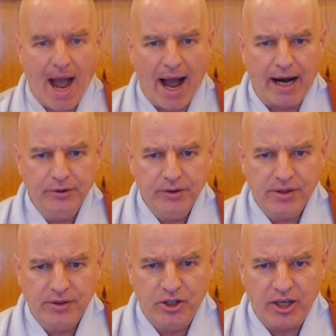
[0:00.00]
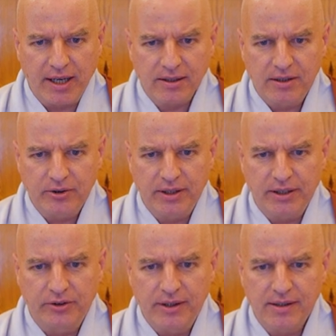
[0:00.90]
How do you suggest to
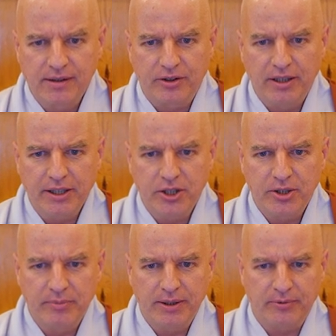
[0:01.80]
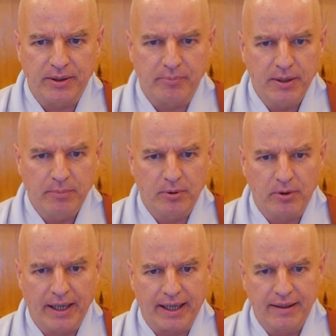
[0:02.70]
increase the relation between
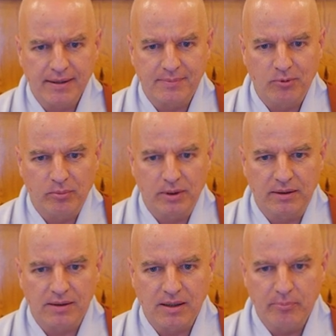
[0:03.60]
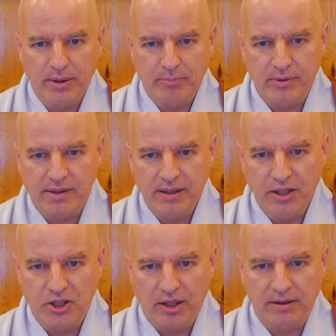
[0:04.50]
people at this moment? Some people see
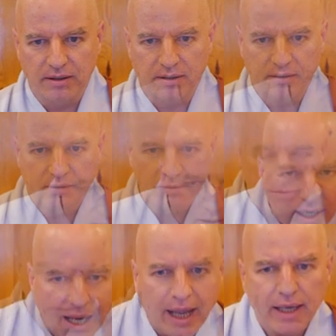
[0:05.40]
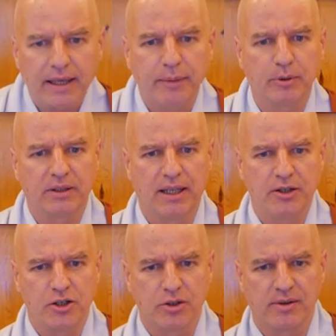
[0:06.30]
each other like a
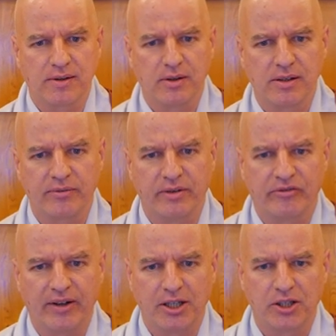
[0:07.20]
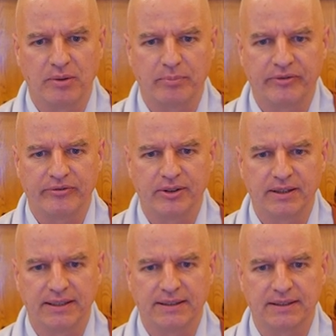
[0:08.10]
potential source of infection, prefer
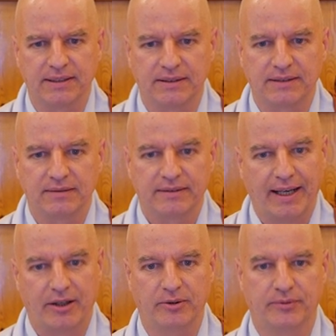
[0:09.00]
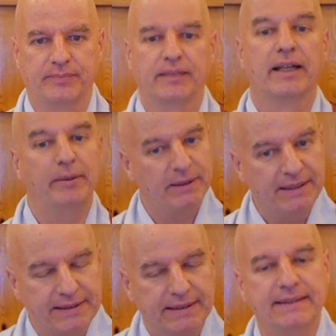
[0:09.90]
distance. Thank you. Keep a
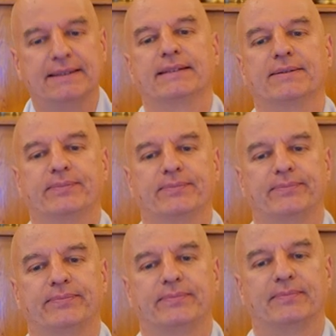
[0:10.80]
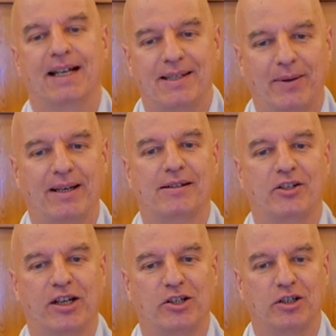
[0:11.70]
distance. That's my
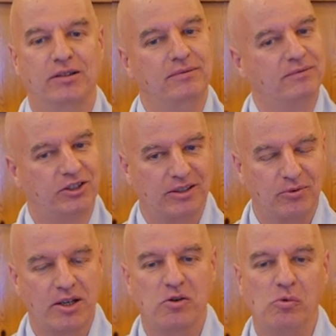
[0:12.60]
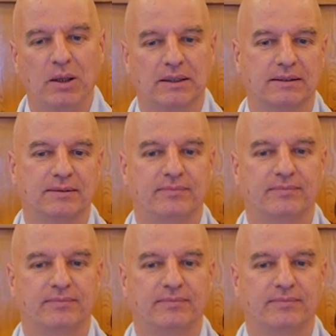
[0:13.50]
suggestion, just what you want.